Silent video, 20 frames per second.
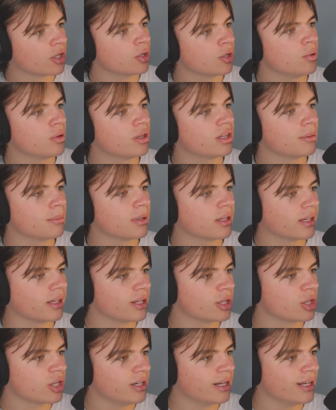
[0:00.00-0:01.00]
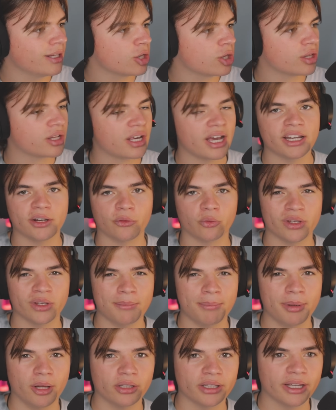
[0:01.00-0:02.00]
a new simulation and just kind of
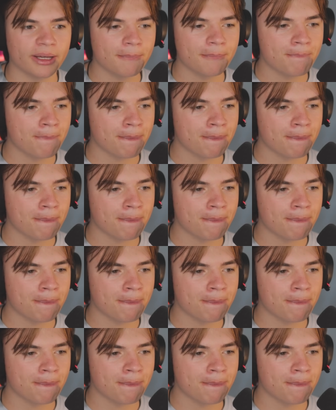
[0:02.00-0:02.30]
rebuild it.